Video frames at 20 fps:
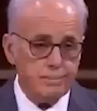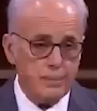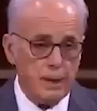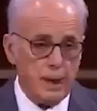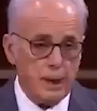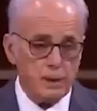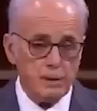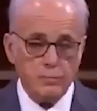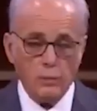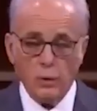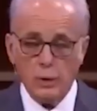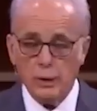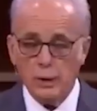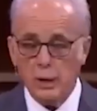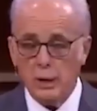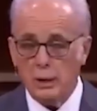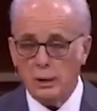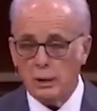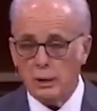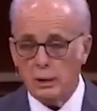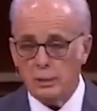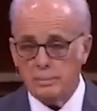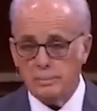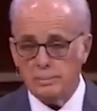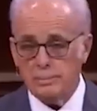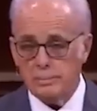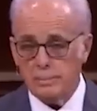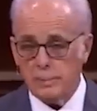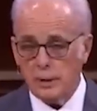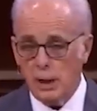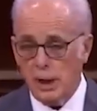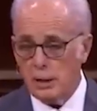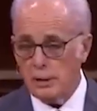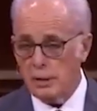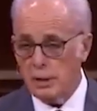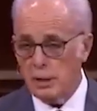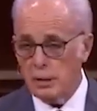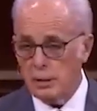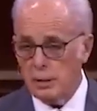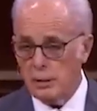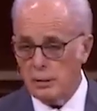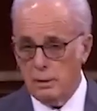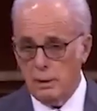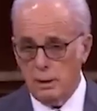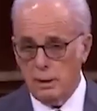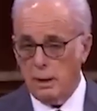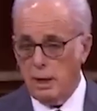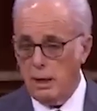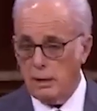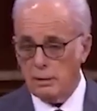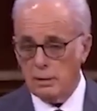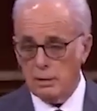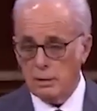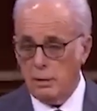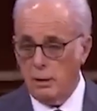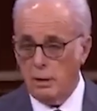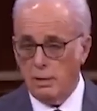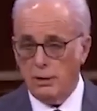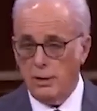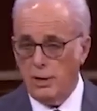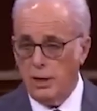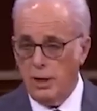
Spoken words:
Acts 14, God says He allows all the